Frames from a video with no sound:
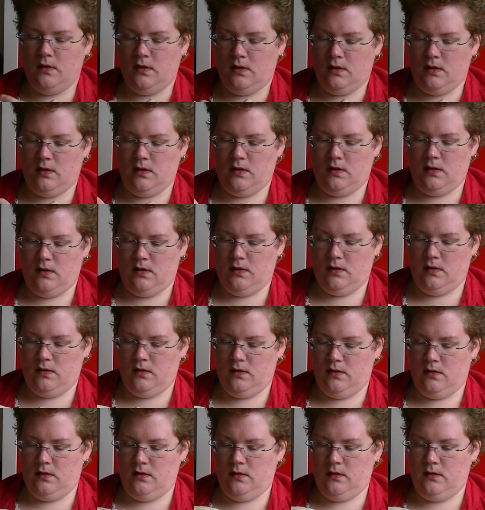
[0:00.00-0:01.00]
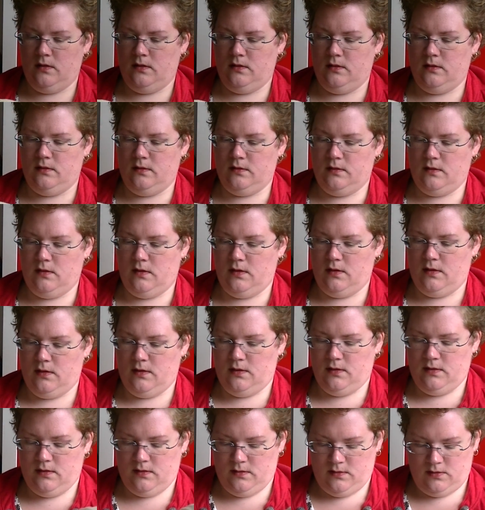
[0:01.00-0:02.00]
and uh,
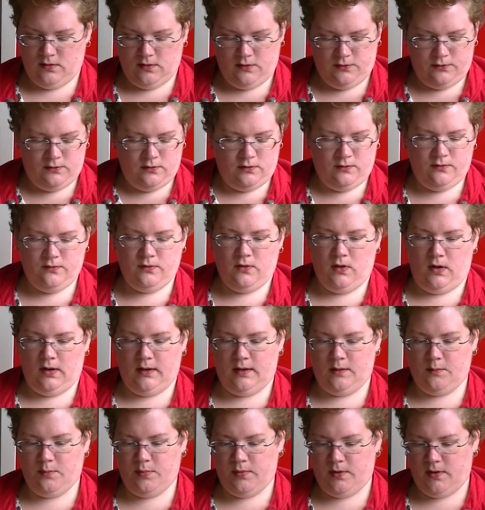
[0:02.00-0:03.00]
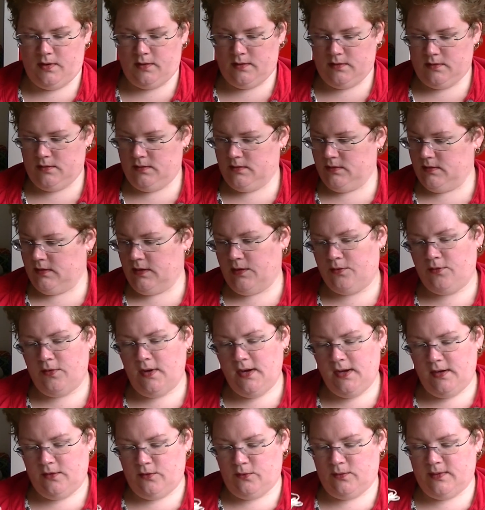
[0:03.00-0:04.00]
also falling apart. They
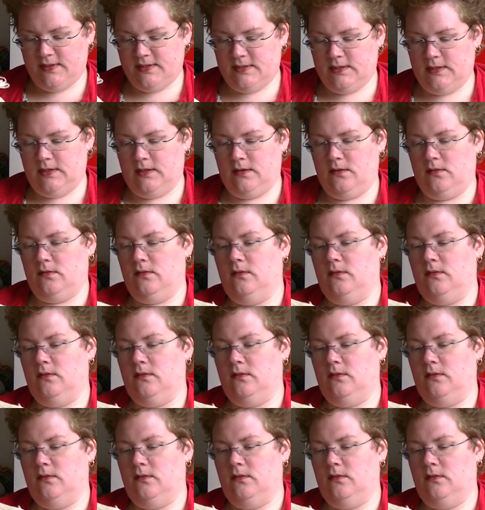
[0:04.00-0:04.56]
really twisted